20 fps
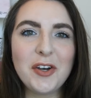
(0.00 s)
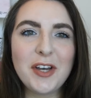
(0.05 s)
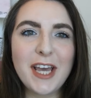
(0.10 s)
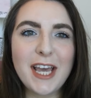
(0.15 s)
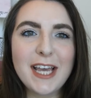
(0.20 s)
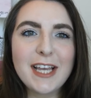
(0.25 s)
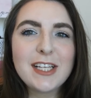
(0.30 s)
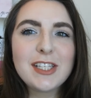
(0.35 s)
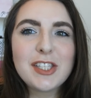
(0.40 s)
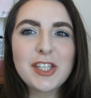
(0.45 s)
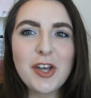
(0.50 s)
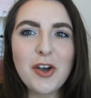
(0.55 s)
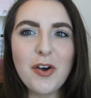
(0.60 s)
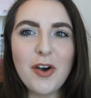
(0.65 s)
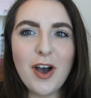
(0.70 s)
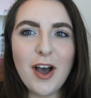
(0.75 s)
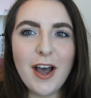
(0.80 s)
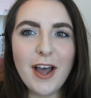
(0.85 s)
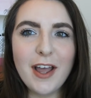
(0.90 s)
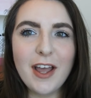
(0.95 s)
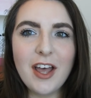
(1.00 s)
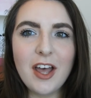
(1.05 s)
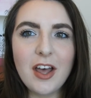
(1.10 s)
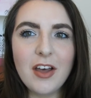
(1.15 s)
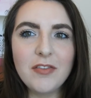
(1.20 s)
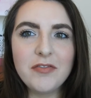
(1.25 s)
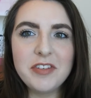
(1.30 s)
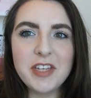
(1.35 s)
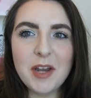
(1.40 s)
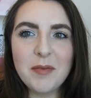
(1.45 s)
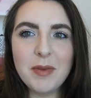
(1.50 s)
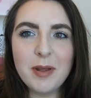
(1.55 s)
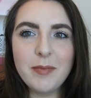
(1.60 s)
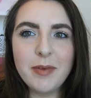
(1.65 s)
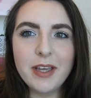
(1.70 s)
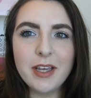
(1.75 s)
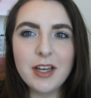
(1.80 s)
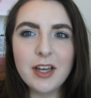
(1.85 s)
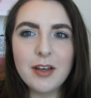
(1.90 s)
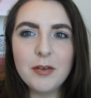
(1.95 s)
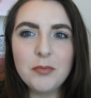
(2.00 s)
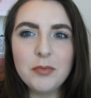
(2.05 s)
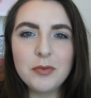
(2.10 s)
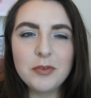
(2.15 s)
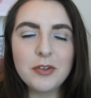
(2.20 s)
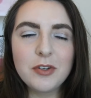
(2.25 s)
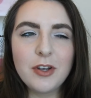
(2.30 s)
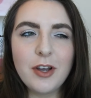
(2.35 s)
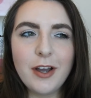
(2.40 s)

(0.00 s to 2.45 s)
Okay, so I have done my makeup.